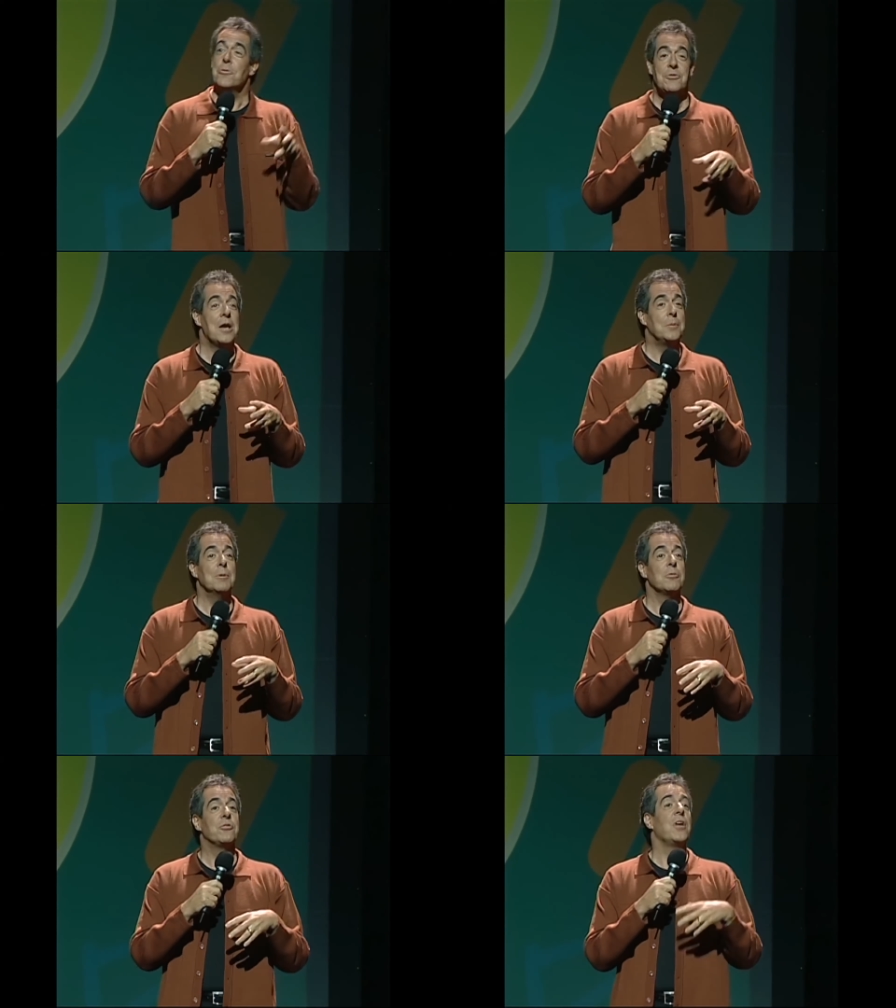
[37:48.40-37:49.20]
she had to
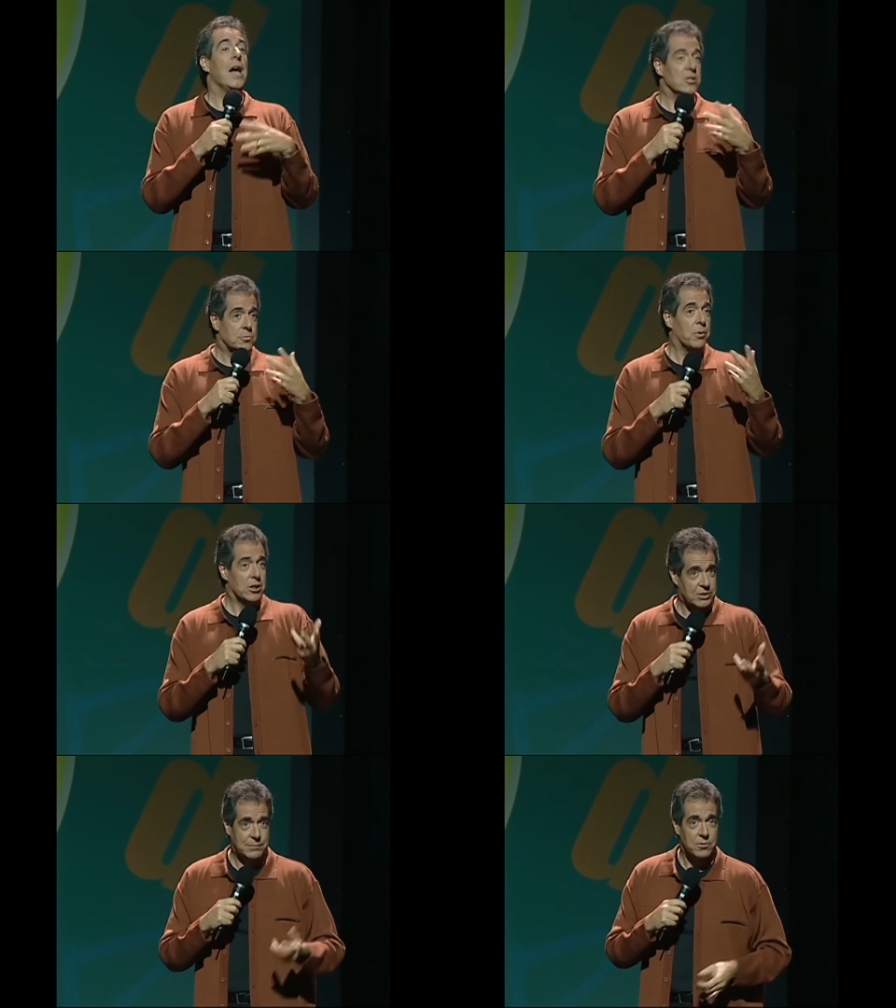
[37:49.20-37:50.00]
build a science
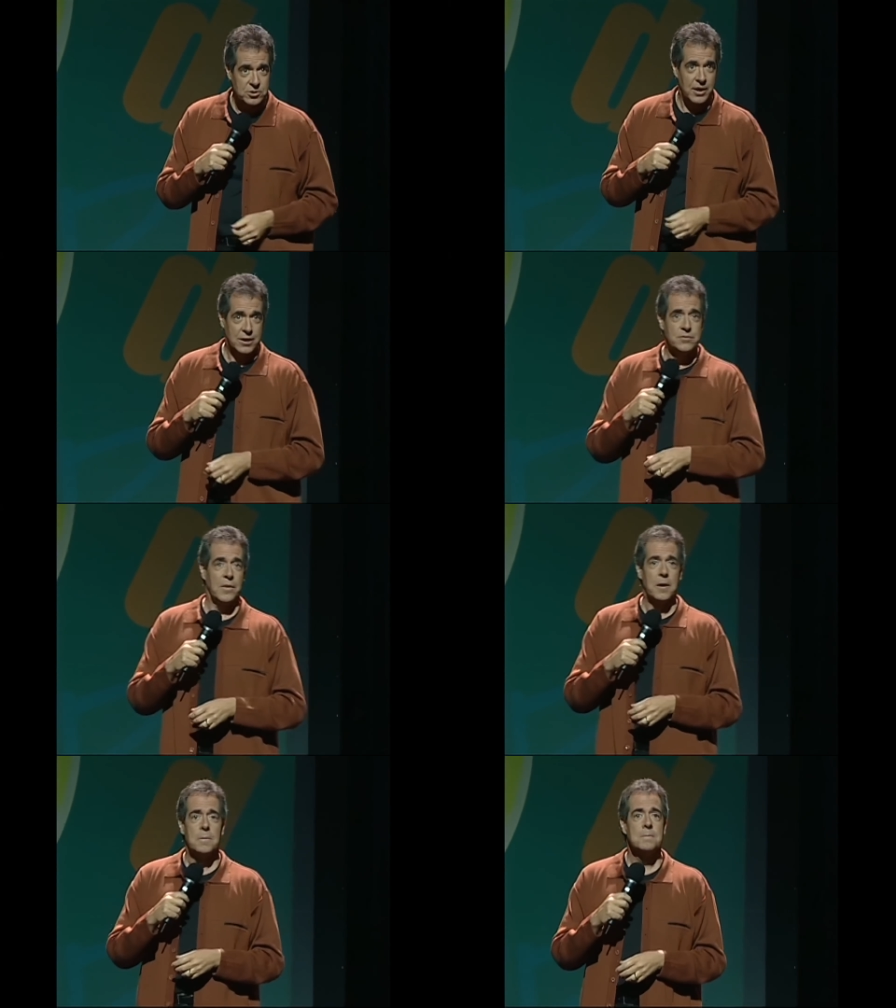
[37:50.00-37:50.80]
project for a science
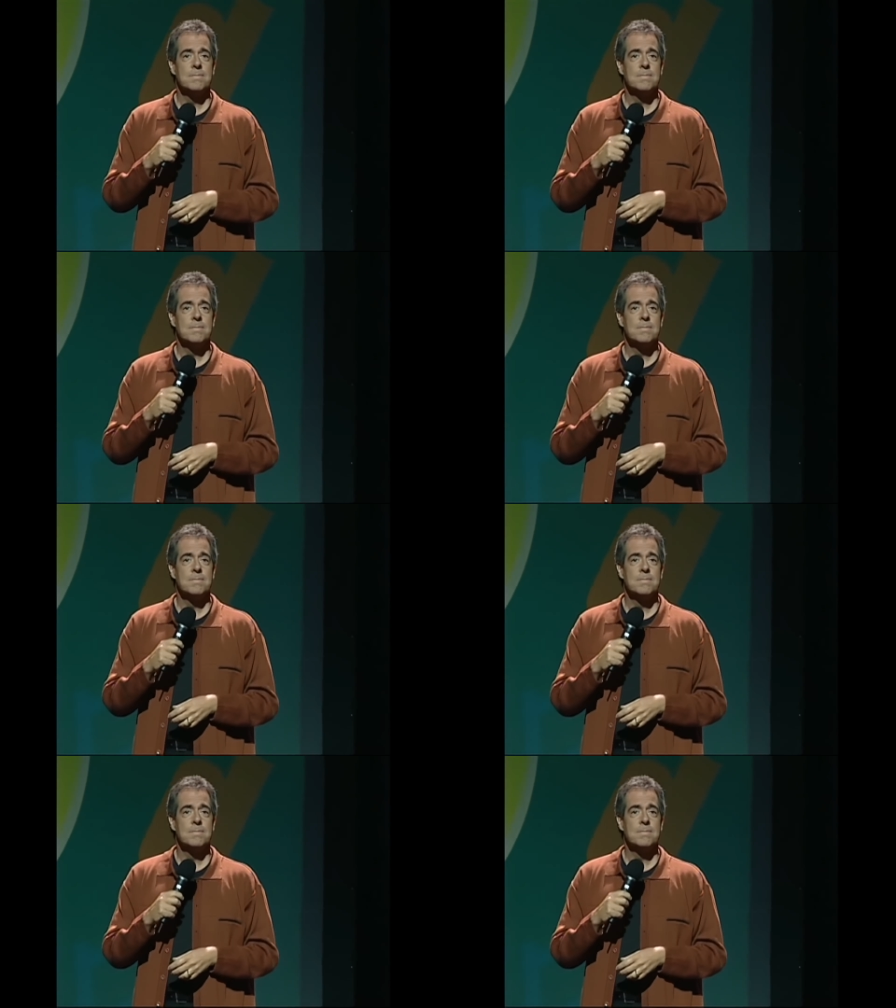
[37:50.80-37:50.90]
fair.